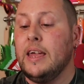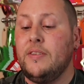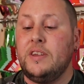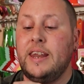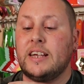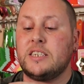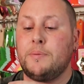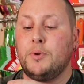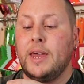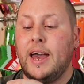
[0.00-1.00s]
And then next
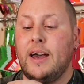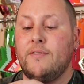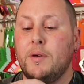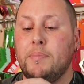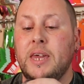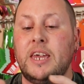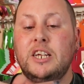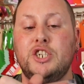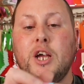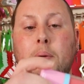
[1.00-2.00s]
up we have
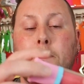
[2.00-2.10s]
Peach